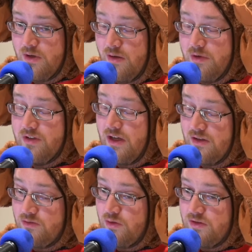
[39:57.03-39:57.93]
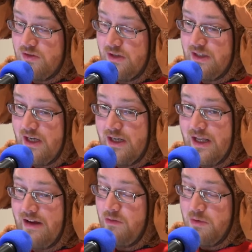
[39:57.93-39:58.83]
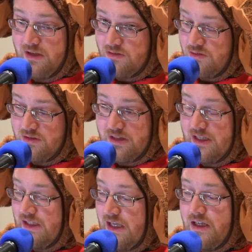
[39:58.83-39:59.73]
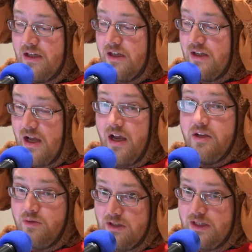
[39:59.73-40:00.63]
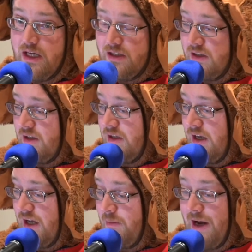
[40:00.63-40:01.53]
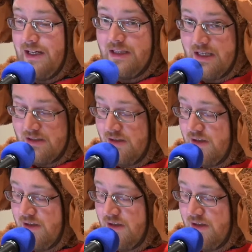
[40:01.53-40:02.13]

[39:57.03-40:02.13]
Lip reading: well because again you've told us you need that, and everybody's told us they need that. You need that. I need that.